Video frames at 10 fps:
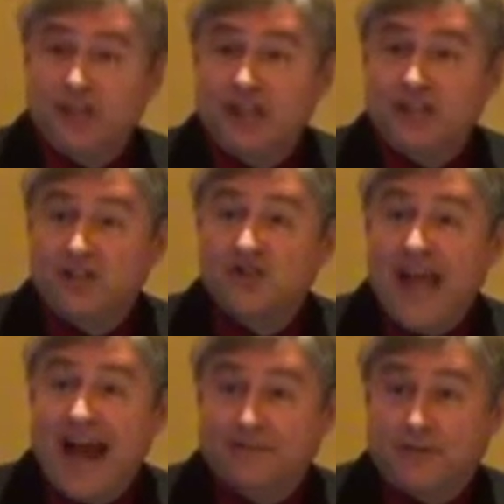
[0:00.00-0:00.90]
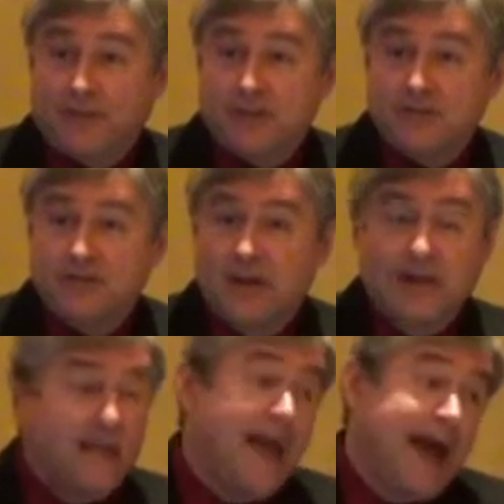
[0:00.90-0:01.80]
changes after this.
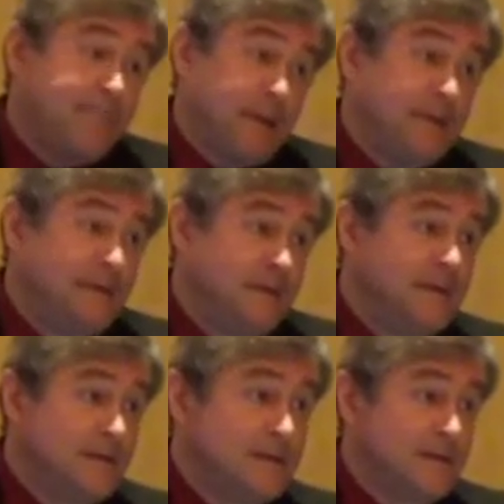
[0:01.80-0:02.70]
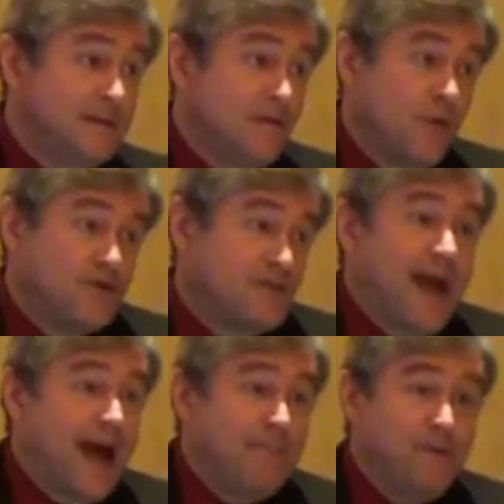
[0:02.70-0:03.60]
They happen. Of course
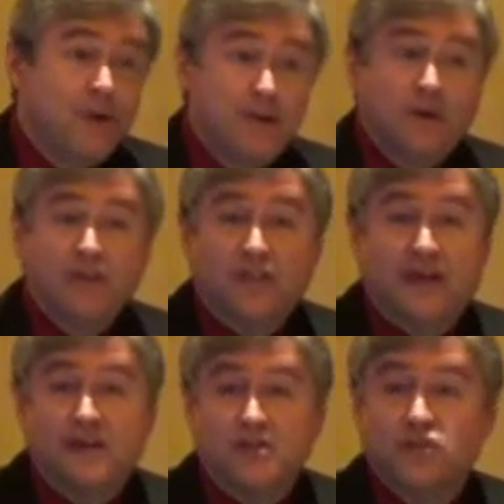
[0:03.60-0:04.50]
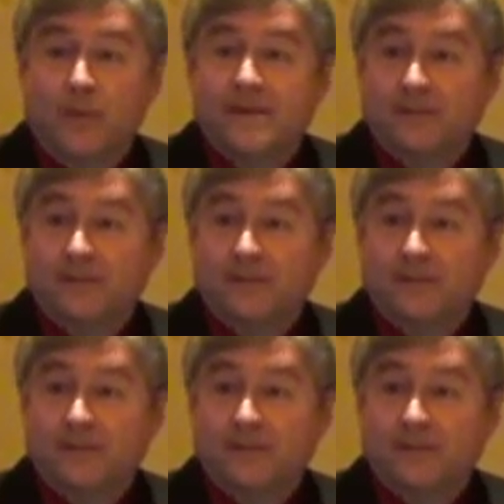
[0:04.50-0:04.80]
they happen. We learn things as we